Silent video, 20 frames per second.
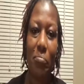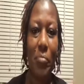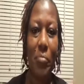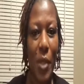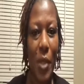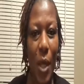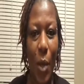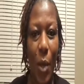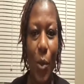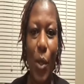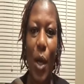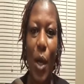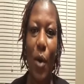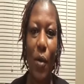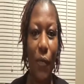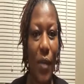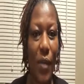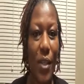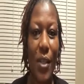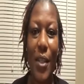you know, you're gonna
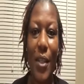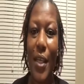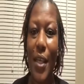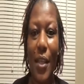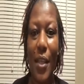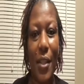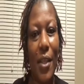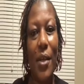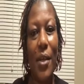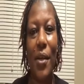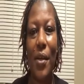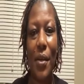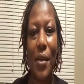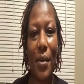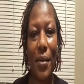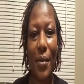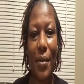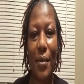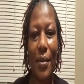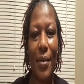eventually get there.
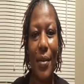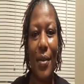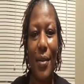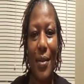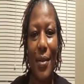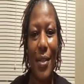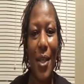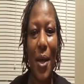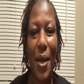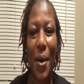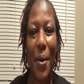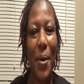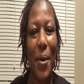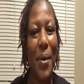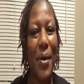Yeah. So